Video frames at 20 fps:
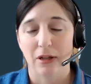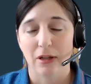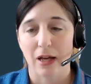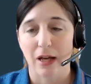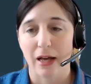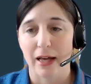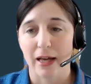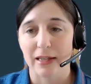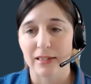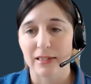
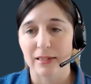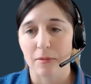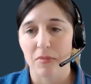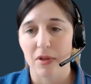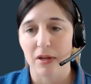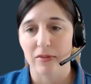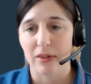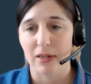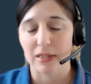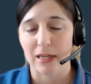It's
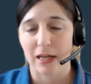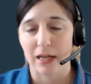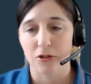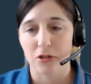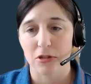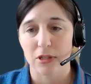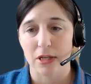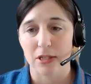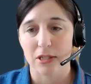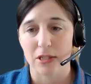something that
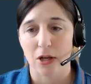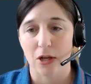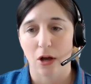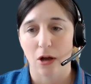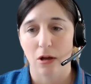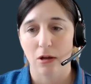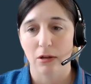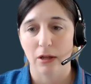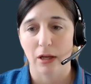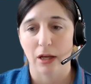touches us
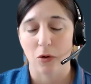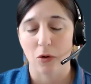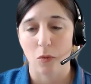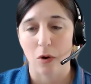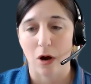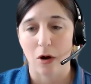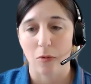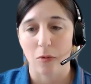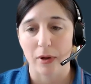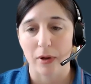all, and
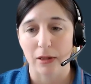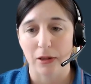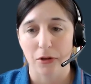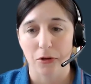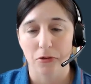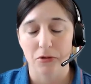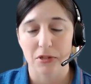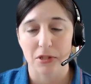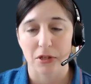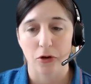while we
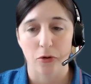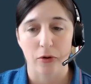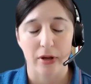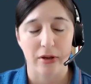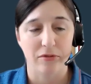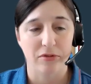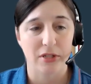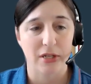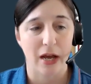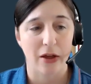lose and
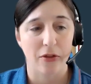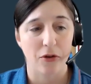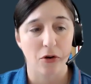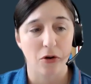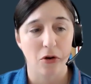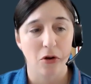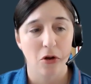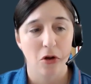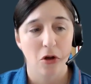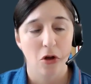grieve
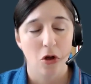together,